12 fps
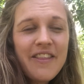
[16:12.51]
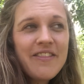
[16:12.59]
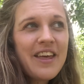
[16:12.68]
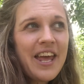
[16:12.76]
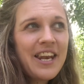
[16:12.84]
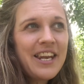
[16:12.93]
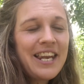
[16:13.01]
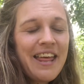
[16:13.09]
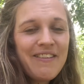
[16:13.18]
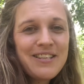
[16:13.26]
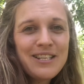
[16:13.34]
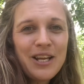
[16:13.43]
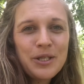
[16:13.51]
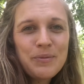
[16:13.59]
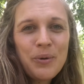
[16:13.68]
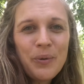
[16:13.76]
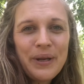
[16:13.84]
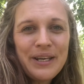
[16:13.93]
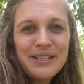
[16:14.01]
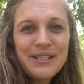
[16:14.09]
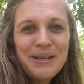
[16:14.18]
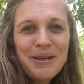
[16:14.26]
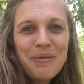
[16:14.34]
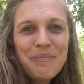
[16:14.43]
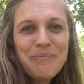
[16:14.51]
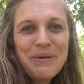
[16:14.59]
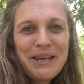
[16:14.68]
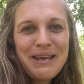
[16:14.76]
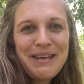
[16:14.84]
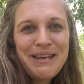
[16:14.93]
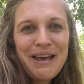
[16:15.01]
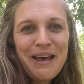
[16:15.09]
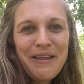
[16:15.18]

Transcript: then let this last point be